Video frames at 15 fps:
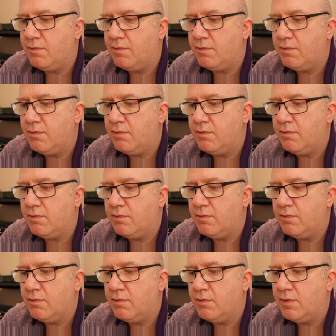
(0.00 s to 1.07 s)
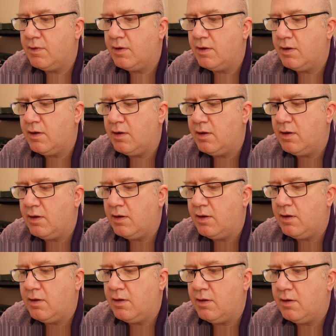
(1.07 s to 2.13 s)

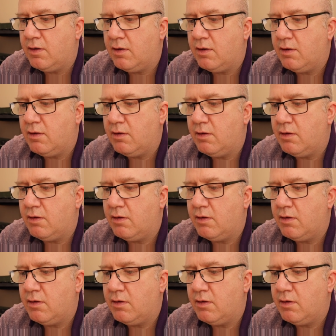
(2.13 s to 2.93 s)
[no speech]